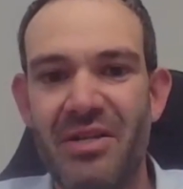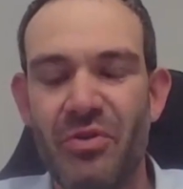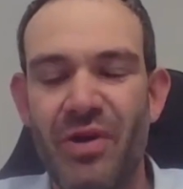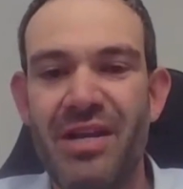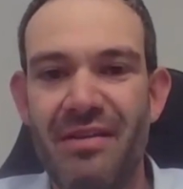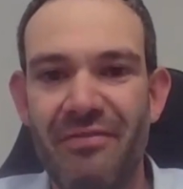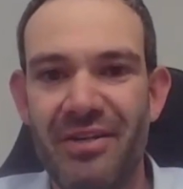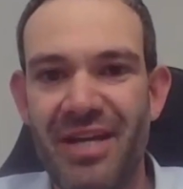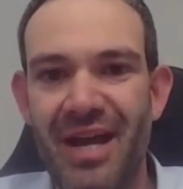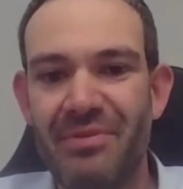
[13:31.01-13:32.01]
between
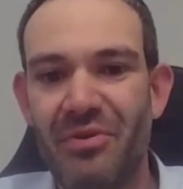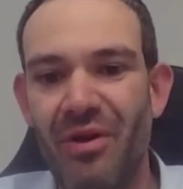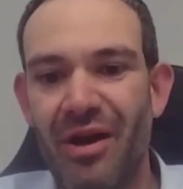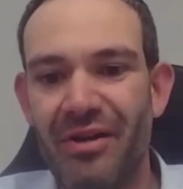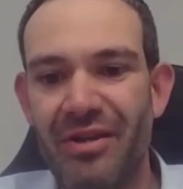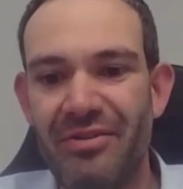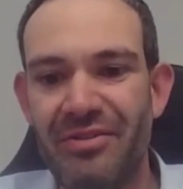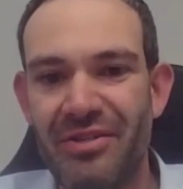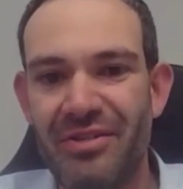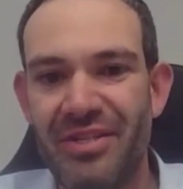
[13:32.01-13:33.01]
different types of water
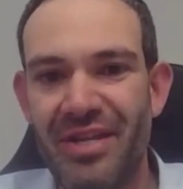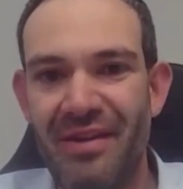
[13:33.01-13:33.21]
users,